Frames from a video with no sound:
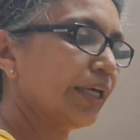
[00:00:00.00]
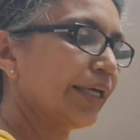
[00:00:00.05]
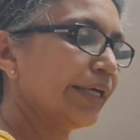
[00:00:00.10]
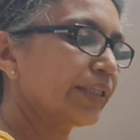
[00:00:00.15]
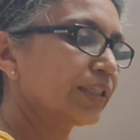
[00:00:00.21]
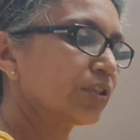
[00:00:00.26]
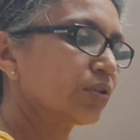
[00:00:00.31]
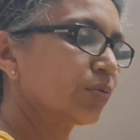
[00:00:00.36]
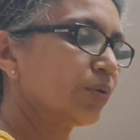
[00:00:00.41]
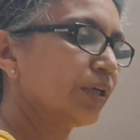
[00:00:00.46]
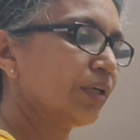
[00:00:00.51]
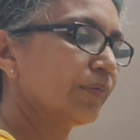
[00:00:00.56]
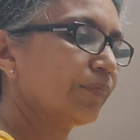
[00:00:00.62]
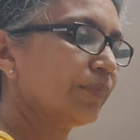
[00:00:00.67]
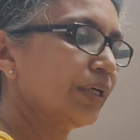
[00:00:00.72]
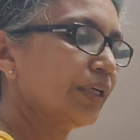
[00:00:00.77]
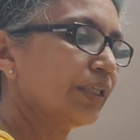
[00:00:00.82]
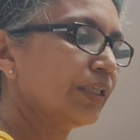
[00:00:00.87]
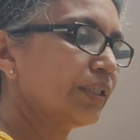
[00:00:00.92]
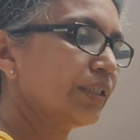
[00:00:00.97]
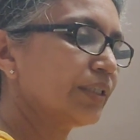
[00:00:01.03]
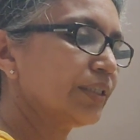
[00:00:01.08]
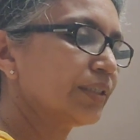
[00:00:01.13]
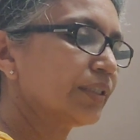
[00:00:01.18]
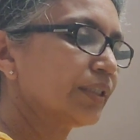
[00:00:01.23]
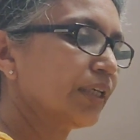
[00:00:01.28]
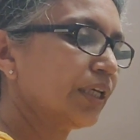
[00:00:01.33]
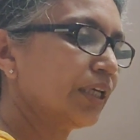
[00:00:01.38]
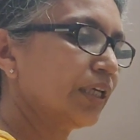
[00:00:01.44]
x square
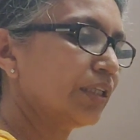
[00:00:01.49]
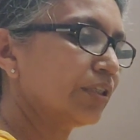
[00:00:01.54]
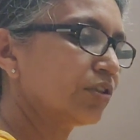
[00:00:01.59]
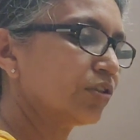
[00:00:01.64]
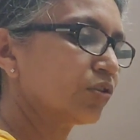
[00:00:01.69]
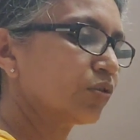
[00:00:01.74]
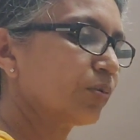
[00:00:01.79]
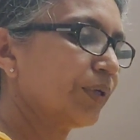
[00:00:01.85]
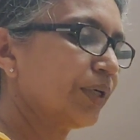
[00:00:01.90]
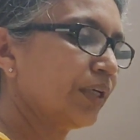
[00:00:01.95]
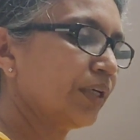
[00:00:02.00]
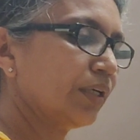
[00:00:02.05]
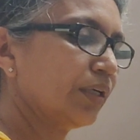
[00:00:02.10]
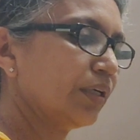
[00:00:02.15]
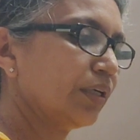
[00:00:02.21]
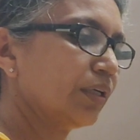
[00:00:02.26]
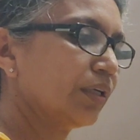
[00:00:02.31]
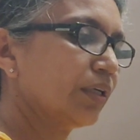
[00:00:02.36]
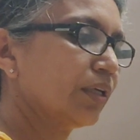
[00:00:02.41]
minus a square